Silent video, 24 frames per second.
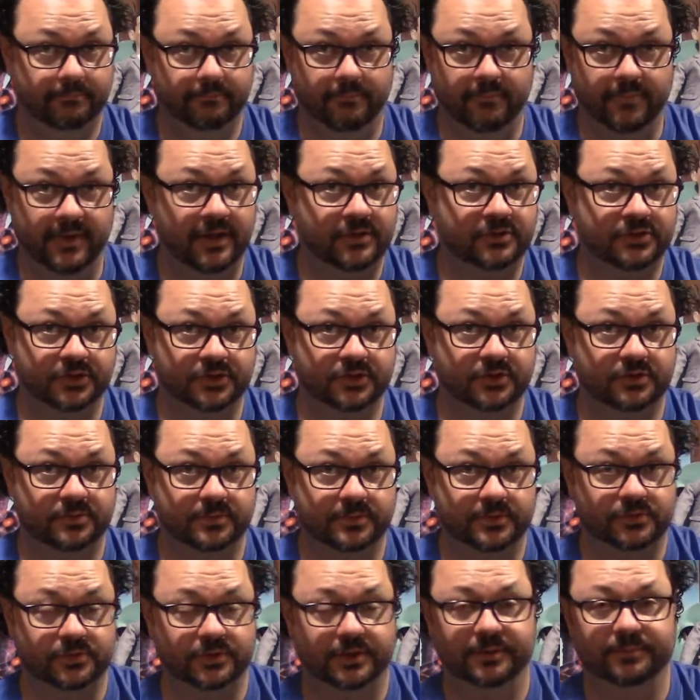There's your Christmas
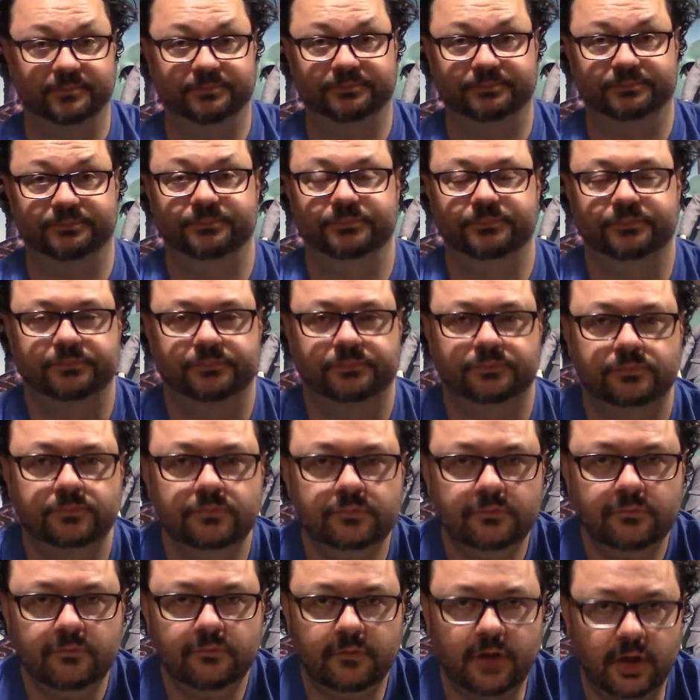tree.
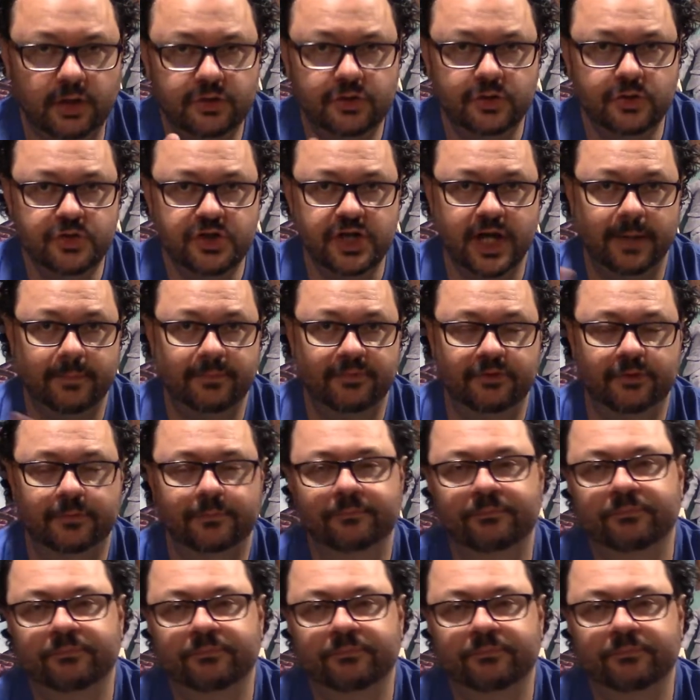Two shapes.